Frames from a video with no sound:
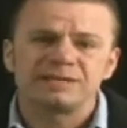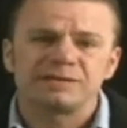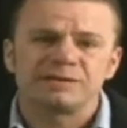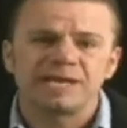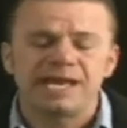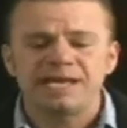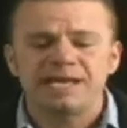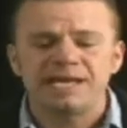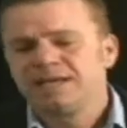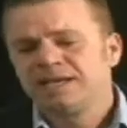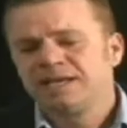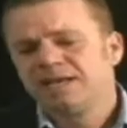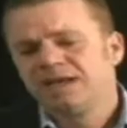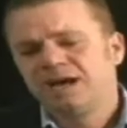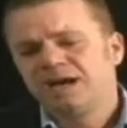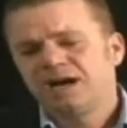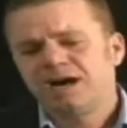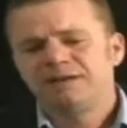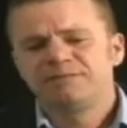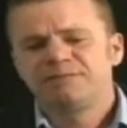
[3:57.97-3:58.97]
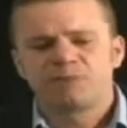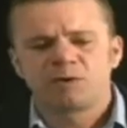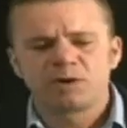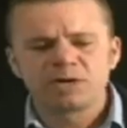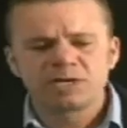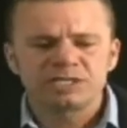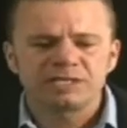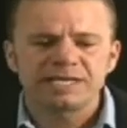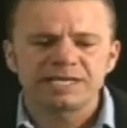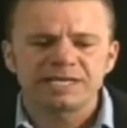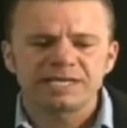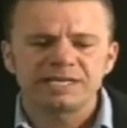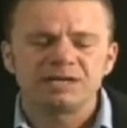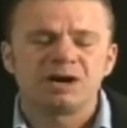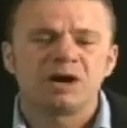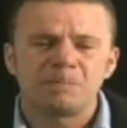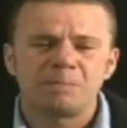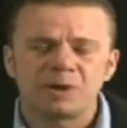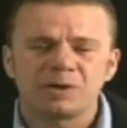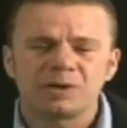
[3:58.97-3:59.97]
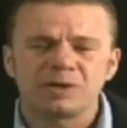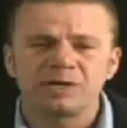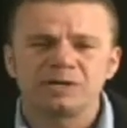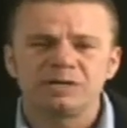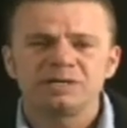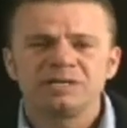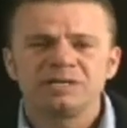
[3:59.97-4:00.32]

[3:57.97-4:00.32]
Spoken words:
okay? Unfortunately, the homeowner